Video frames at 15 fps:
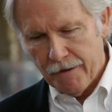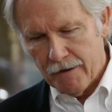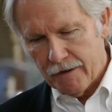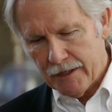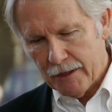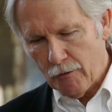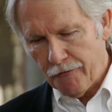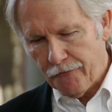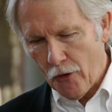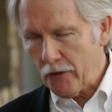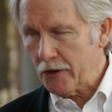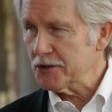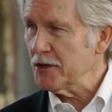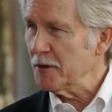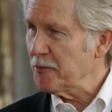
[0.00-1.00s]
and they will
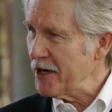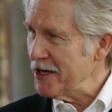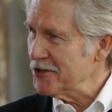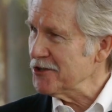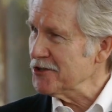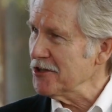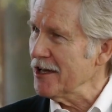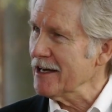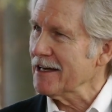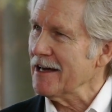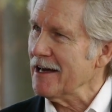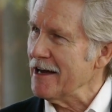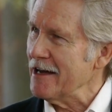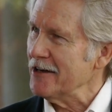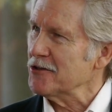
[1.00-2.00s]
focus on patients like
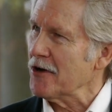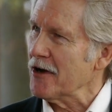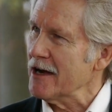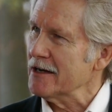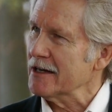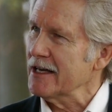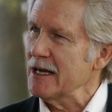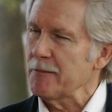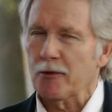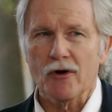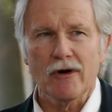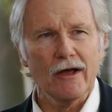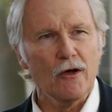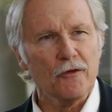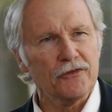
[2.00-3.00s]
Kay, trying to keep her
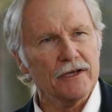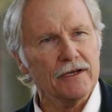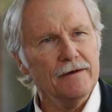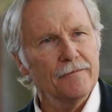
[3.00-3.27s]
healthy,